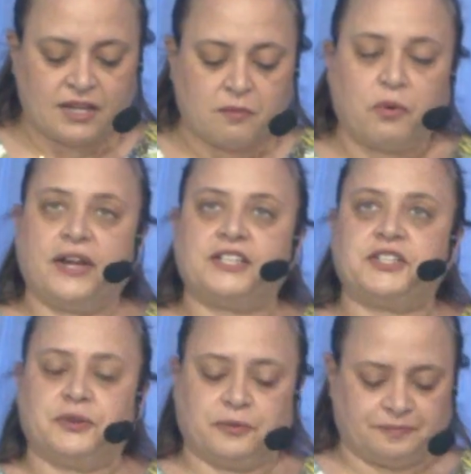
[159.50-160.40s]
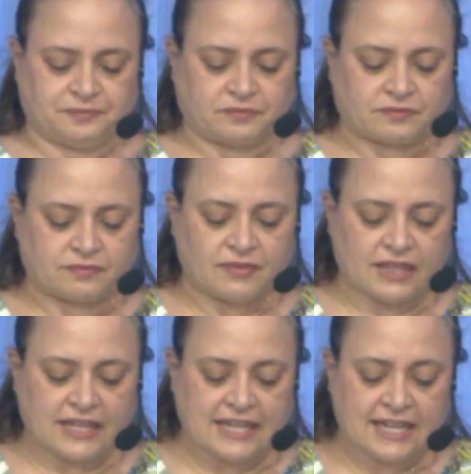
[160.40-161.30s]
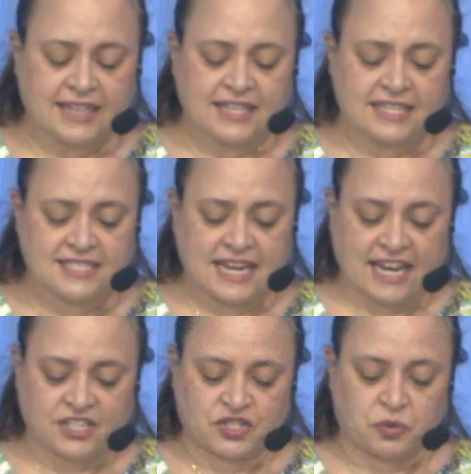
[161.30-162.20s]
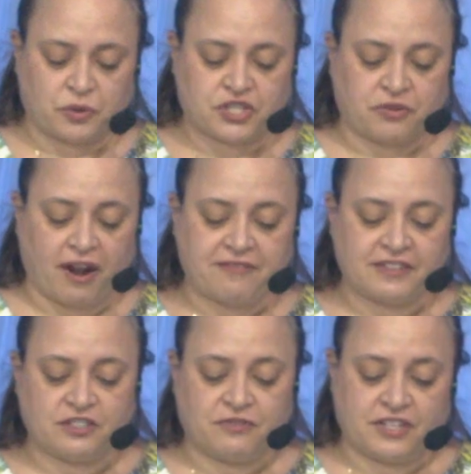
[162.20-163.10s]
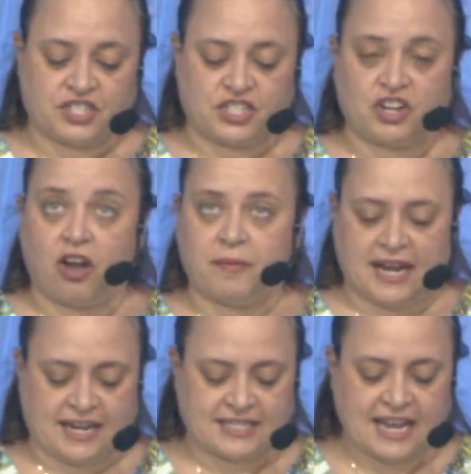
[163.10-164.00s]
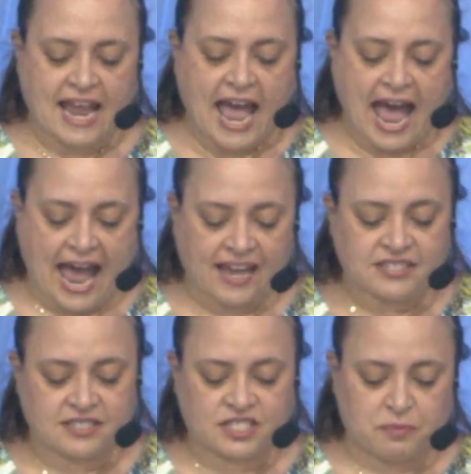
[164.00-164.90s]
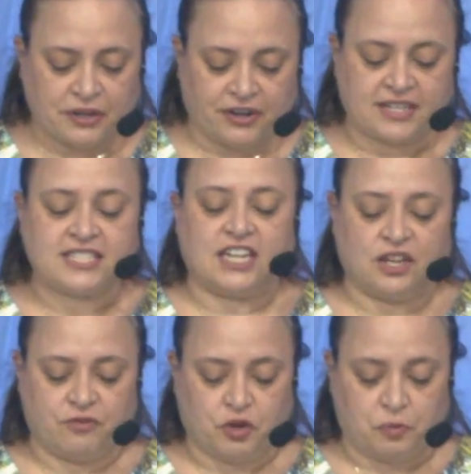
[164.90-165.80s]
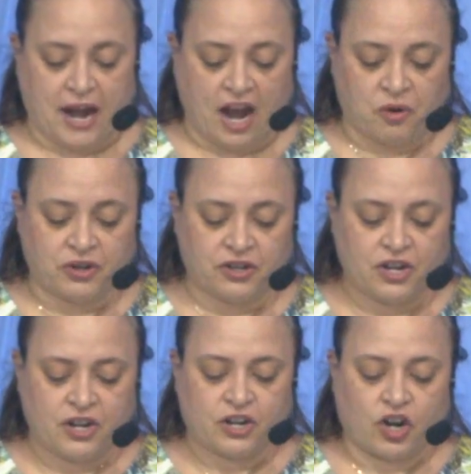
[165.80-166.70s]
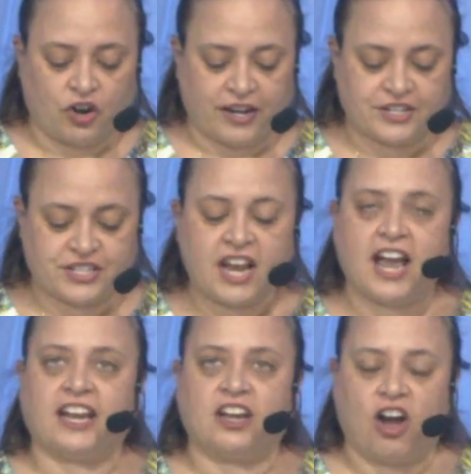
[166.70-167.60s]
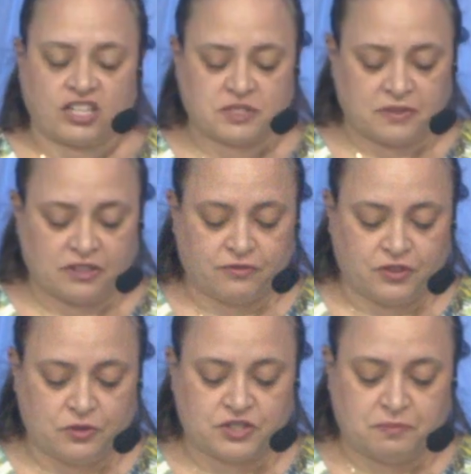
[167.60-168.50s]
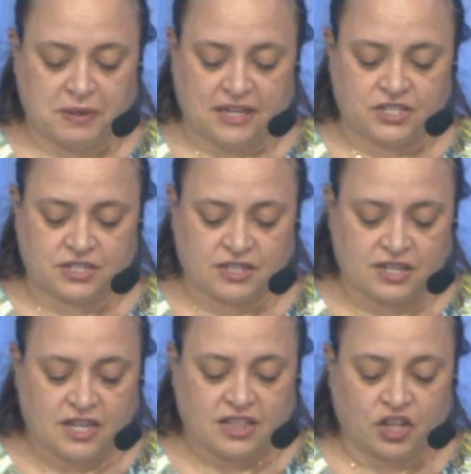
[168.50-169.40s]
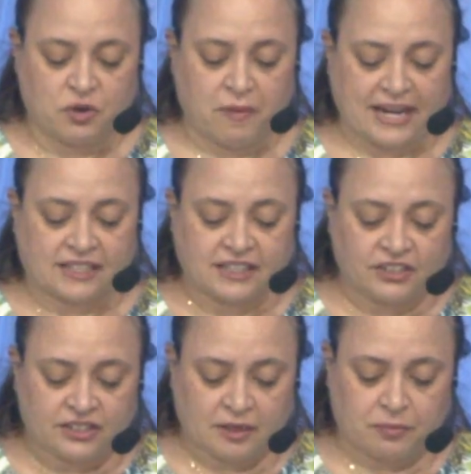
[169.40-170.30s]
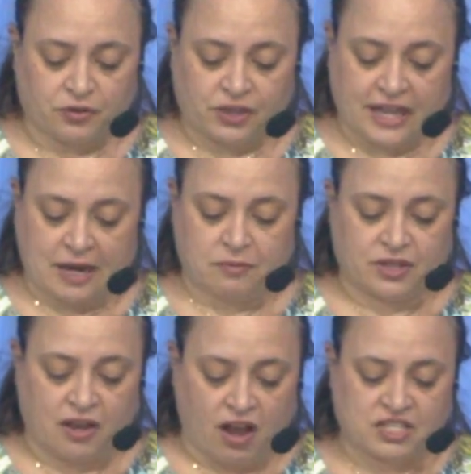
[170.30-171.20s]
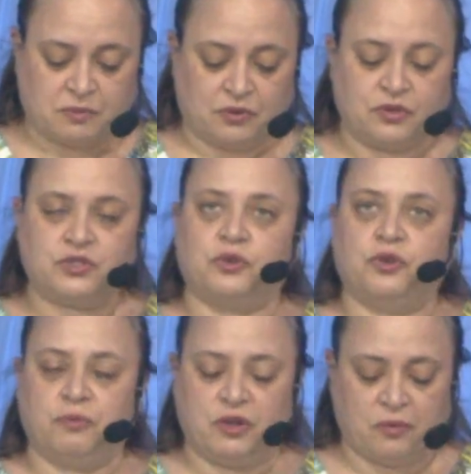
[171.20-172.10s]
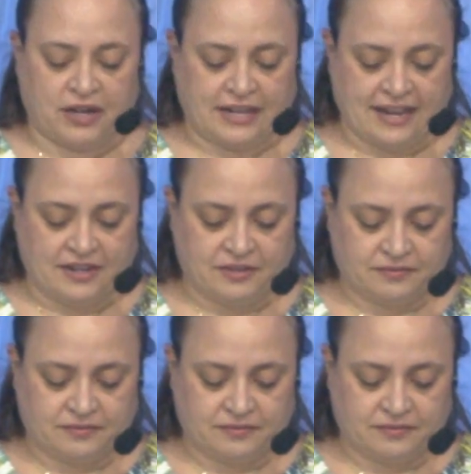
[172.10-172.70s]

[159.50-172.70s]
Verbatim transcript: Point two In these days where strife and division dominate, ask the Spirit to give you power, courage, and gospel infused speech that you might clearly proclaim the gospel to whom you are led.